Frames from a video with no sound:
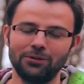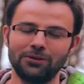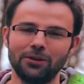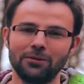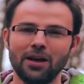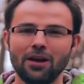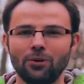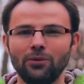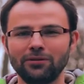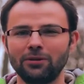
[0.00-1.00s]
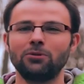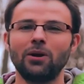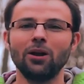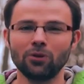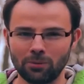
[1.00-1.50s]
So we've come to our
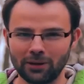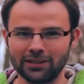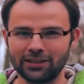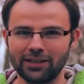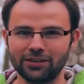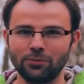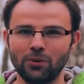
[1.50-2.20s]
local police station